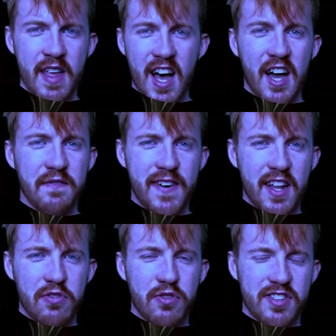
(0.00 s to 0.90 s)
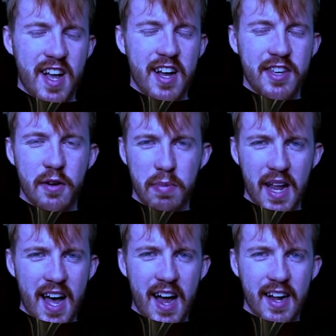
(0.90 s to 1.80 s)
"I want to suck your
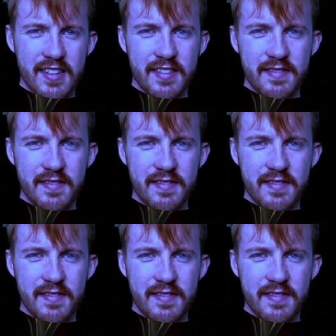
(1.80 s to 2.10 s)
blood"?